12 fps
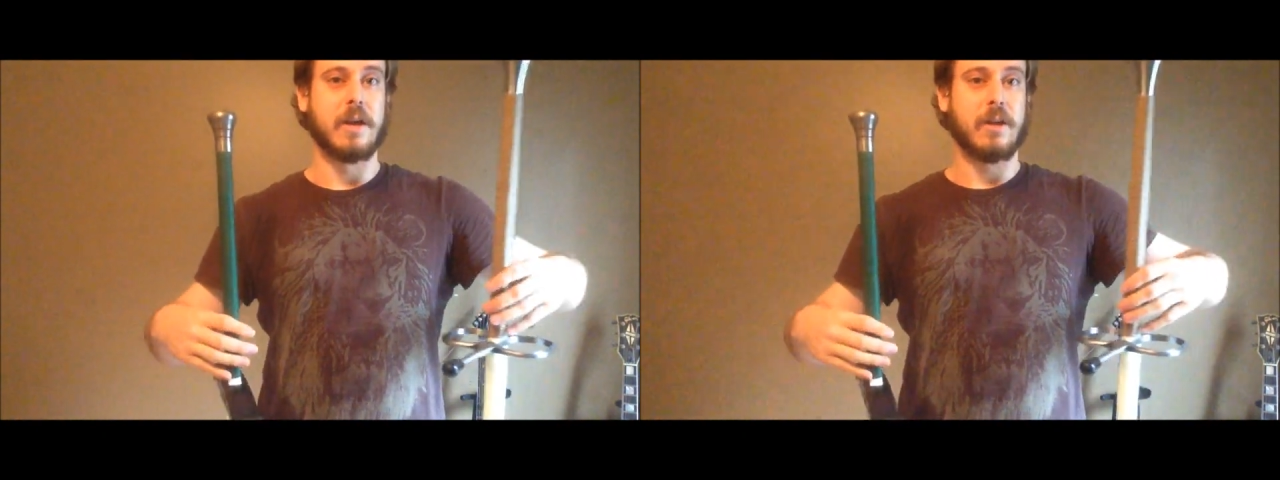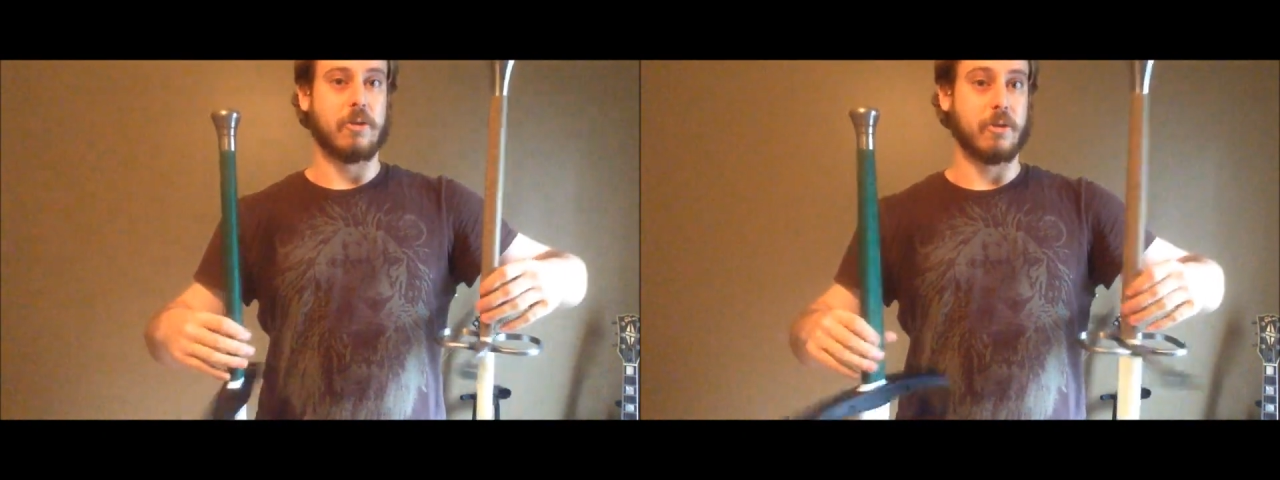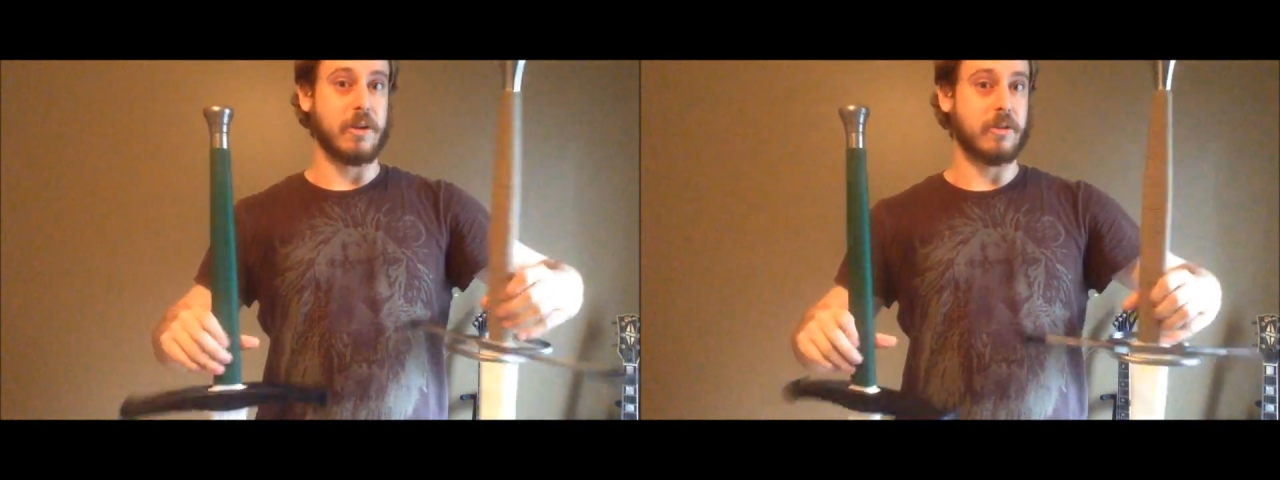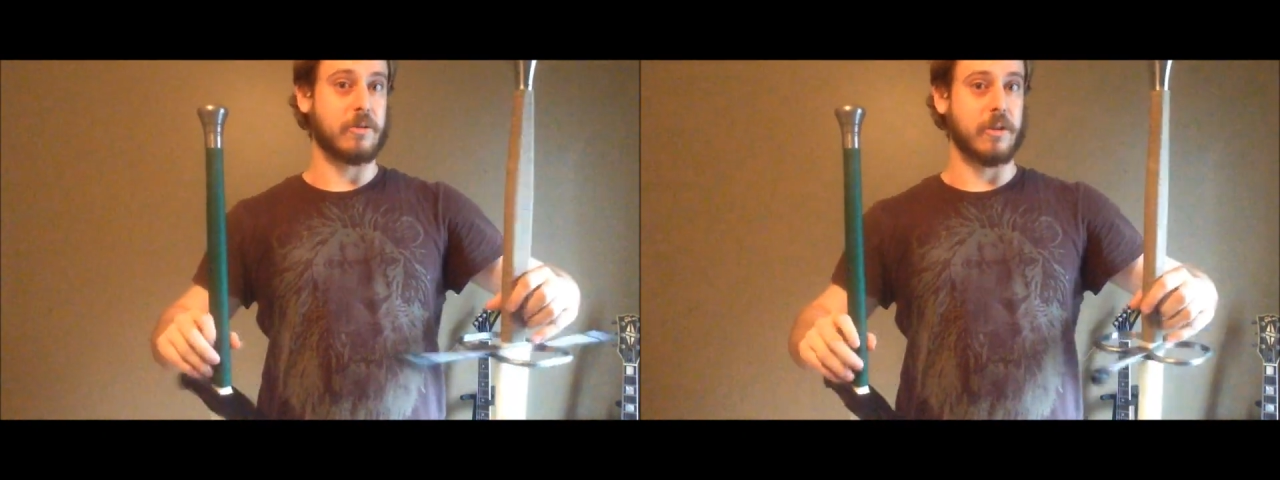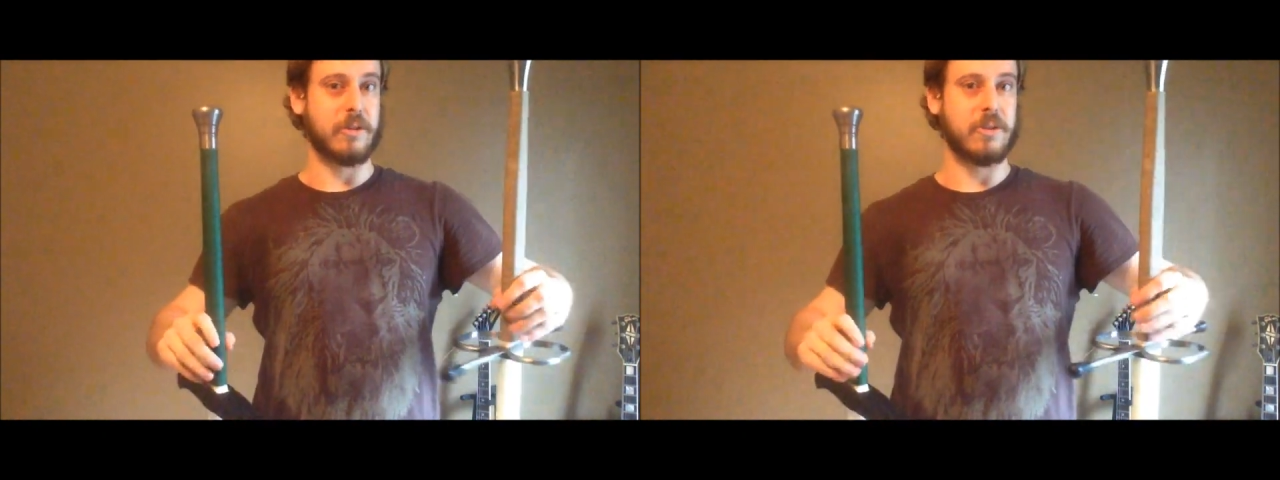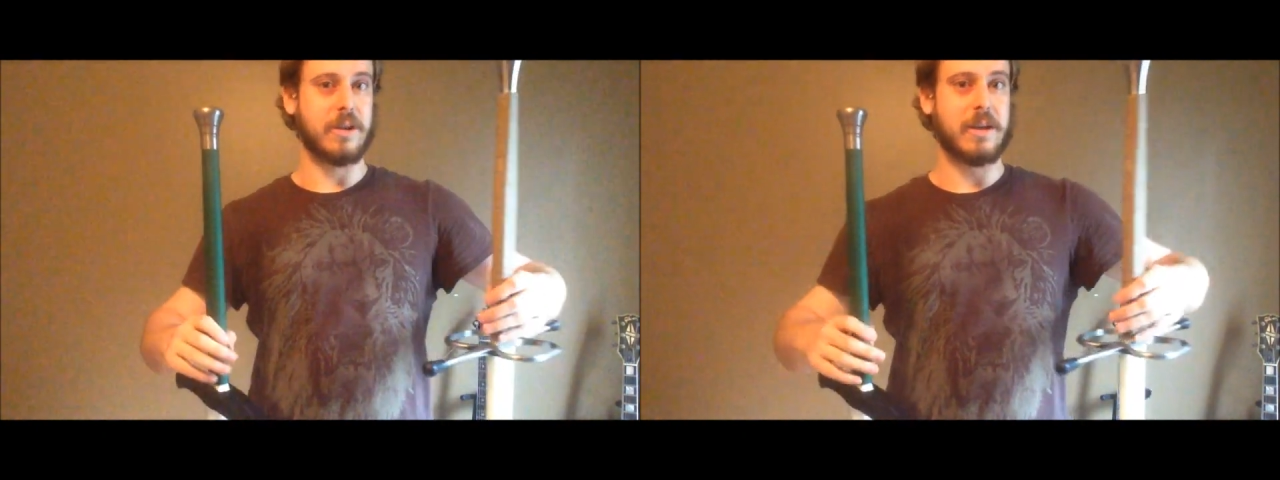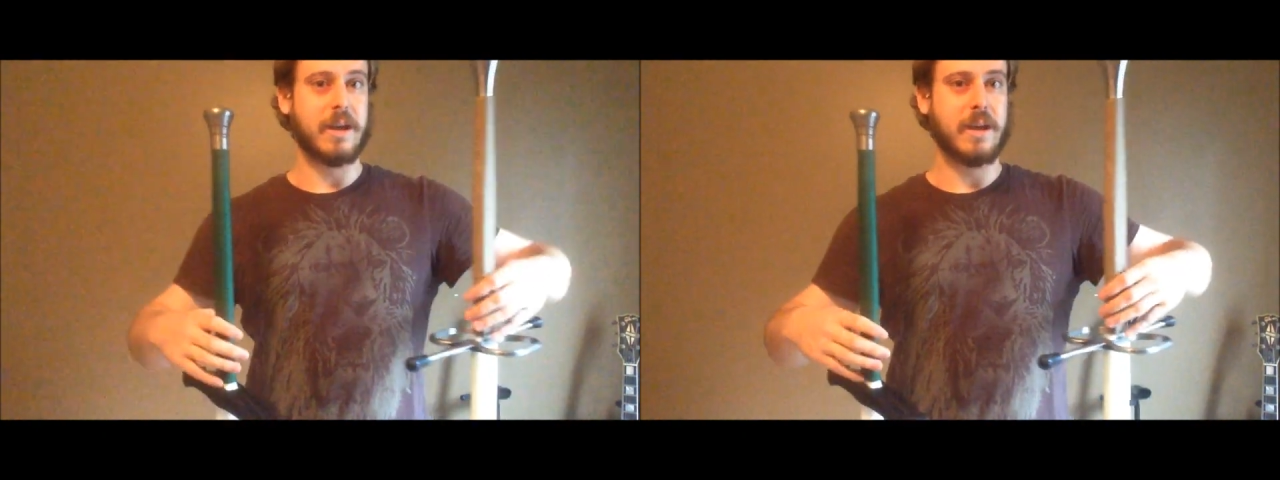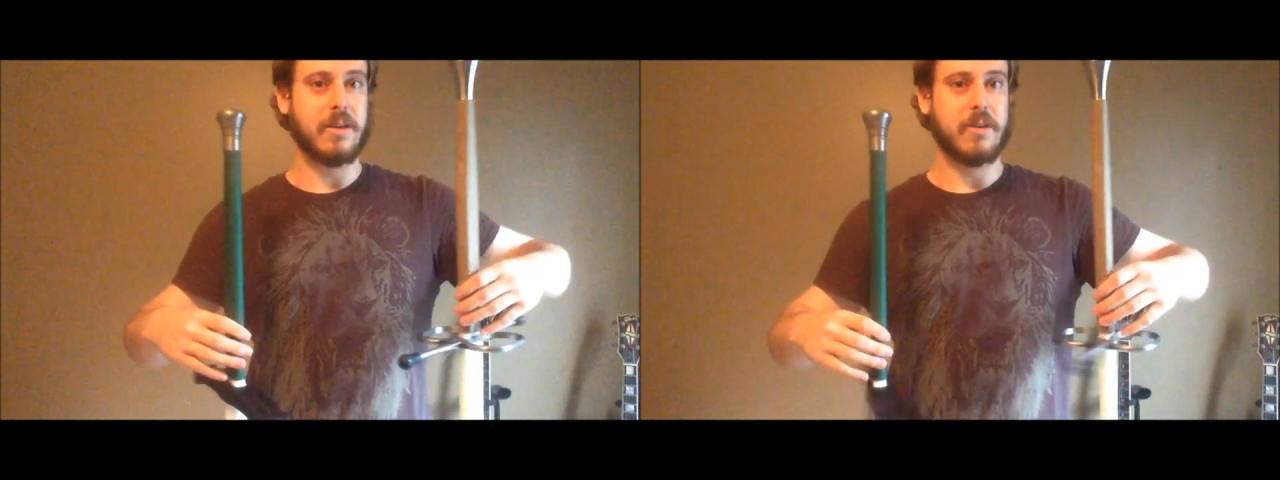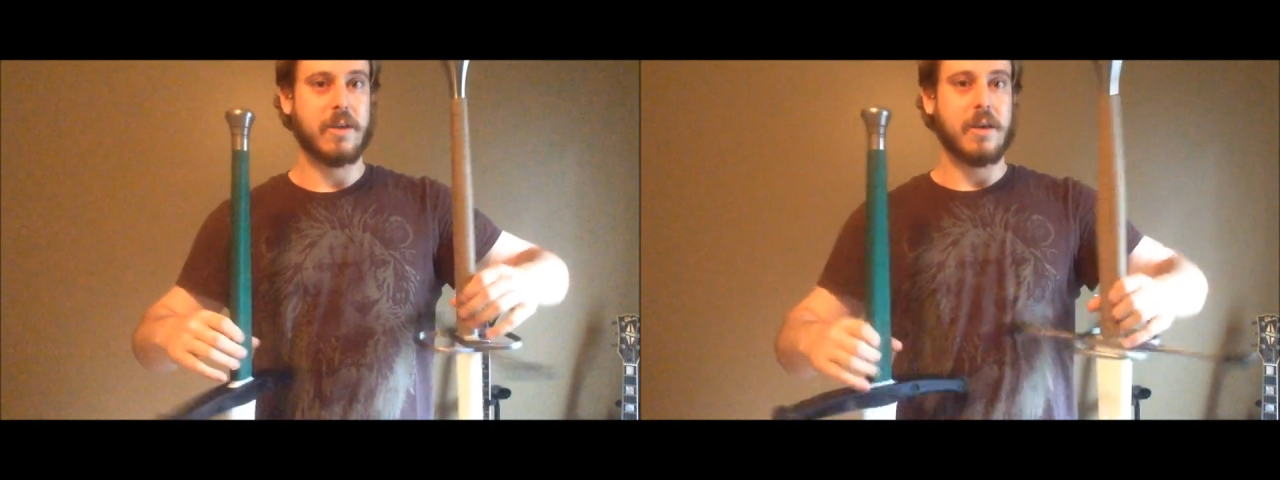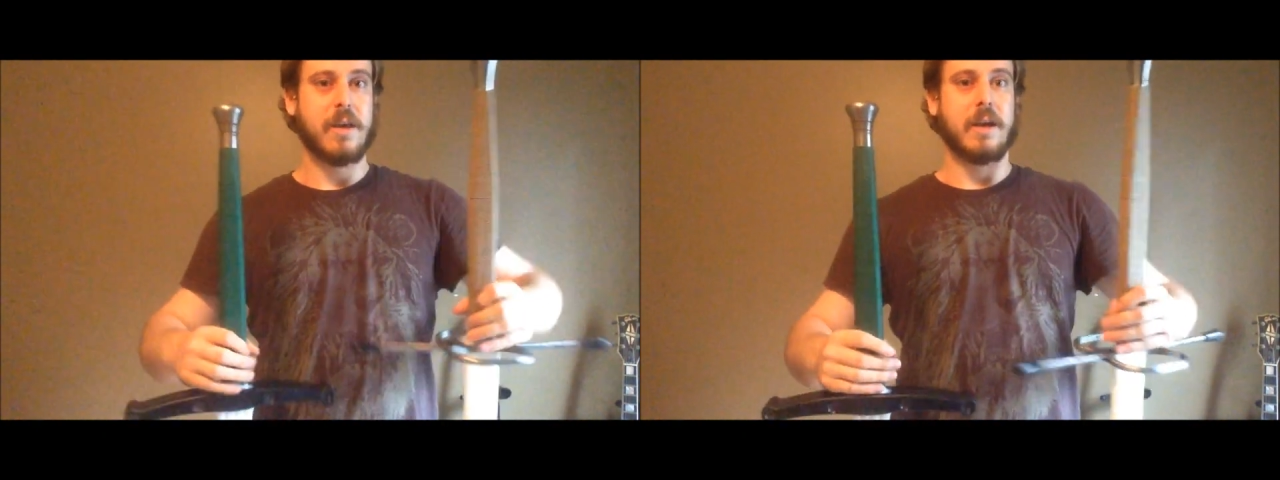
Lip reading: So thanks for listening, guys,